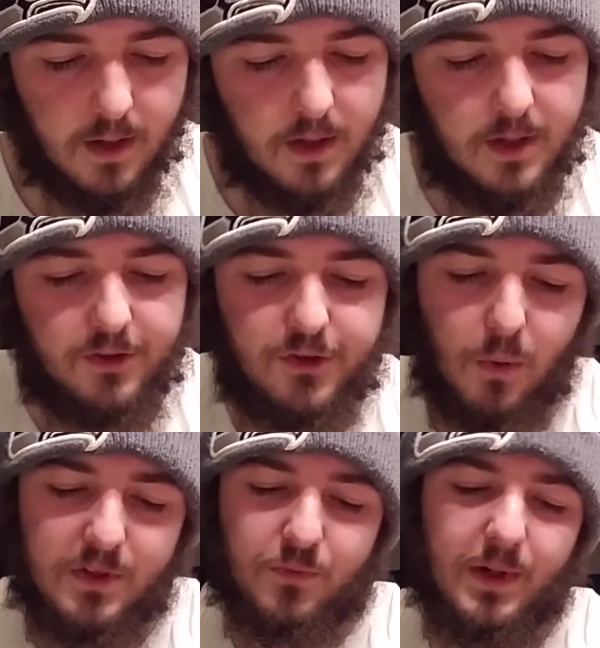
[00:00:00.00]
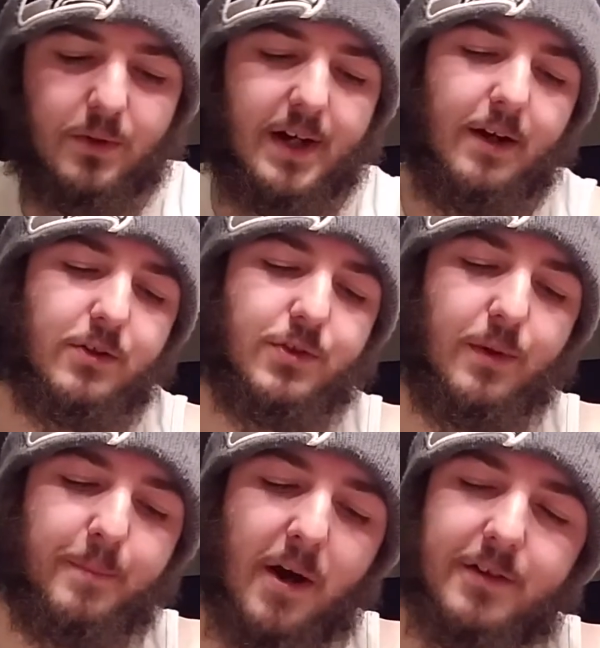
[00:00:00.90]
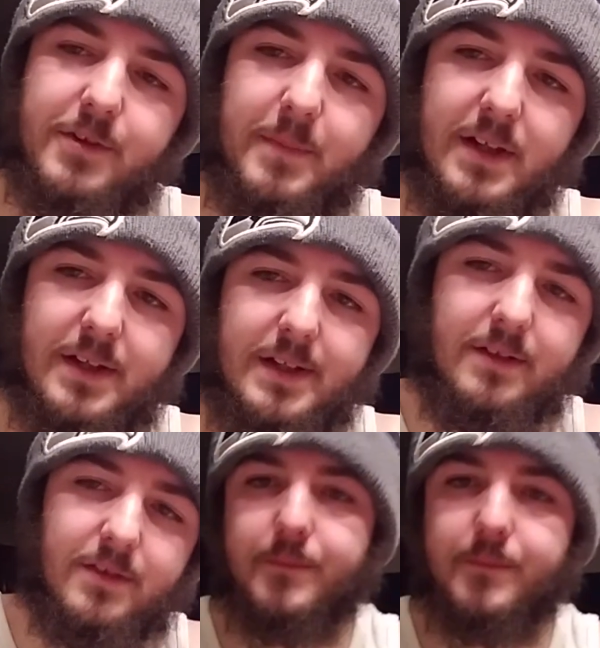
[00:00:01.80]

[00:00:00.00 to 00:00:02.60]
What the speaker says: show its real character and possibilities.